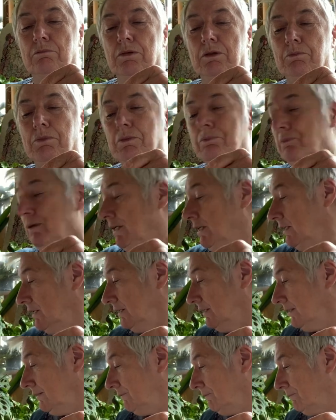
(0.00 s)
ba, ba, ba.
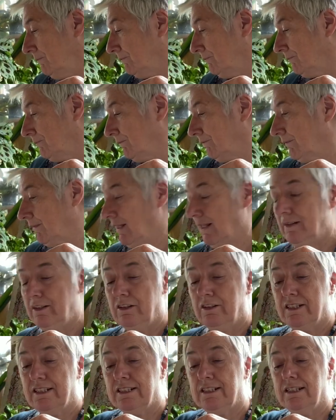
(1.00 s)
on the
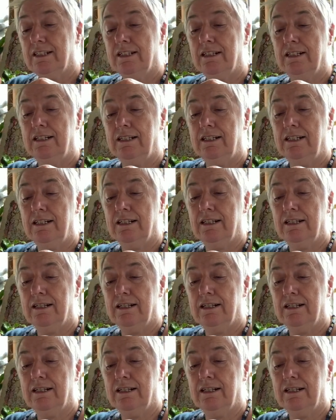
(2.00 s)
other side